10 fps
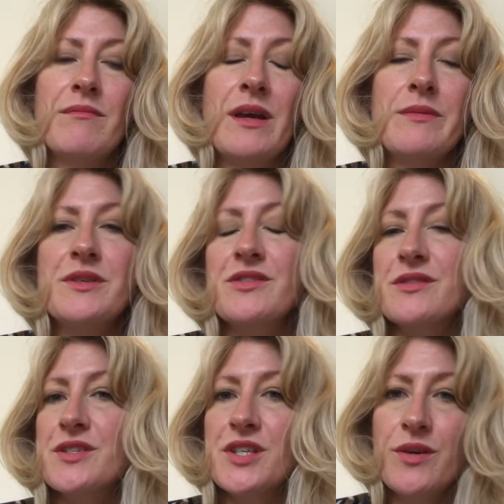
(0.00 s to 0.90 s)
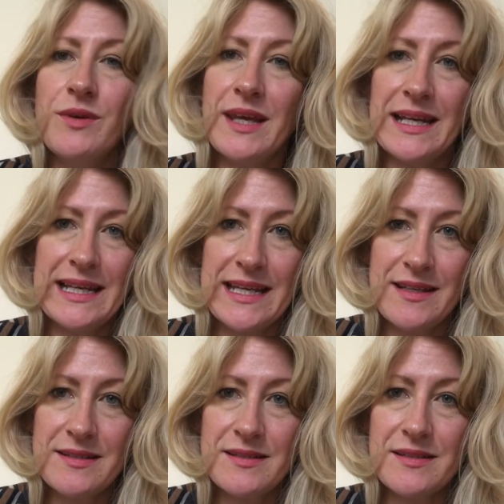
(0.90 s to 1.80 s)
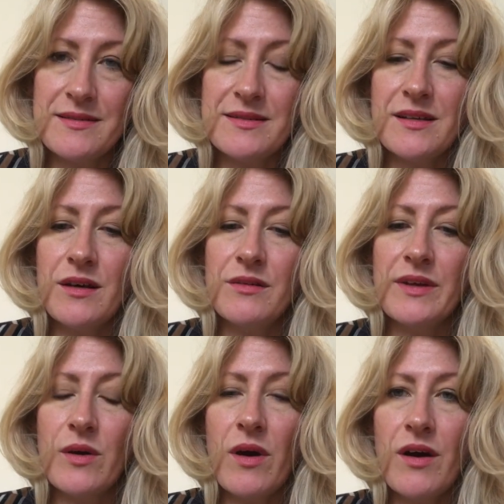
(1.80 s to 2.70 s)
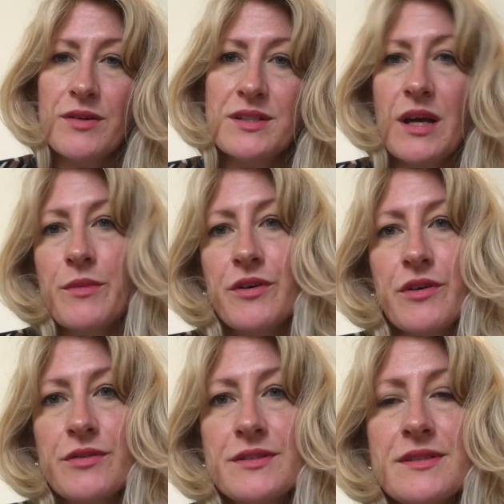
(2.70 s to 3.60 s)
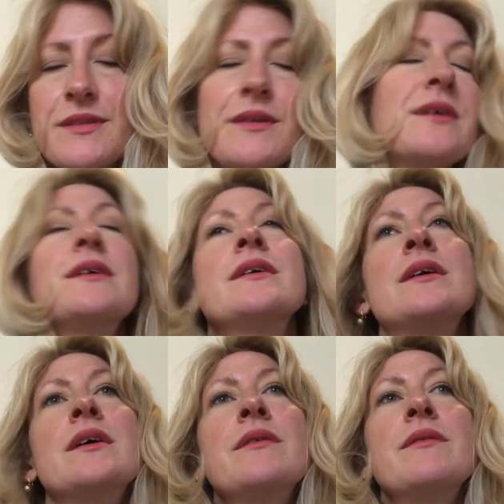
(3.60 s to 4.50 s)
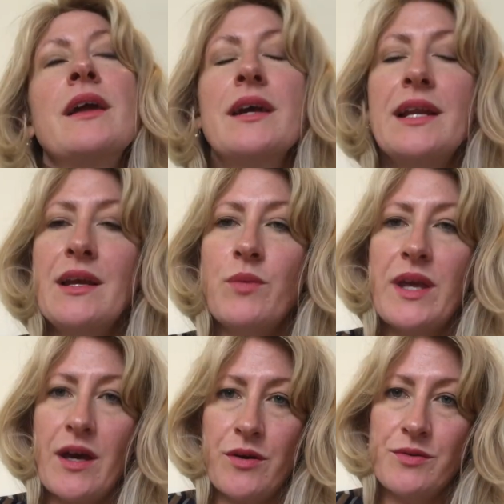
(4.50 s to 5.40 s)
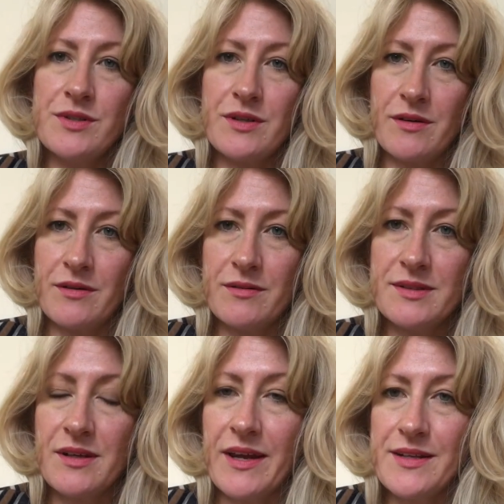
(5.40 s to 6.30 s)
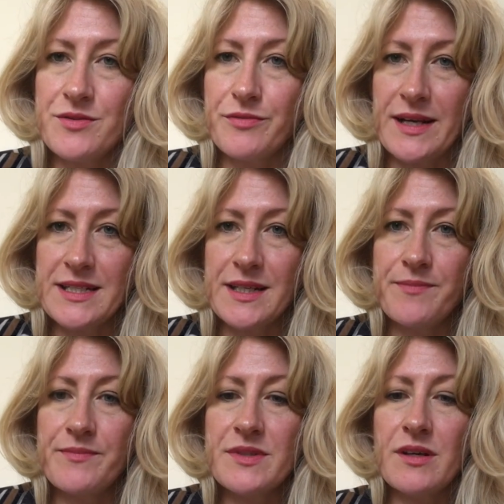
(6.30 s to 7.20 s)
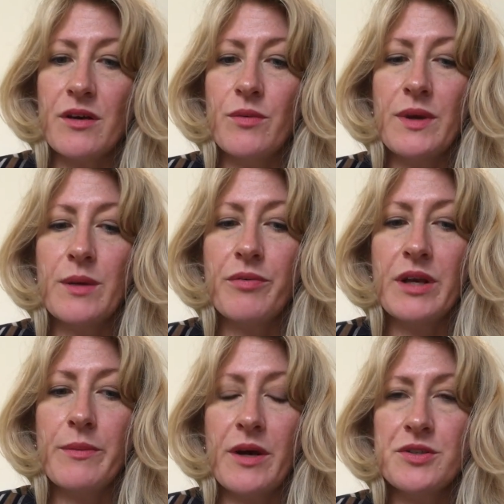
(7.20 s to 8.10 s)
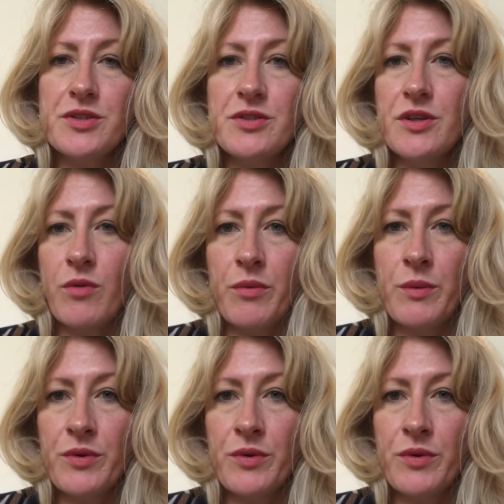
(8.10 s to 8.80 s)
maybe just a 2-year lease. So they're quite hard to come across. Luckily we owned our sites already, so we could pretty much do what we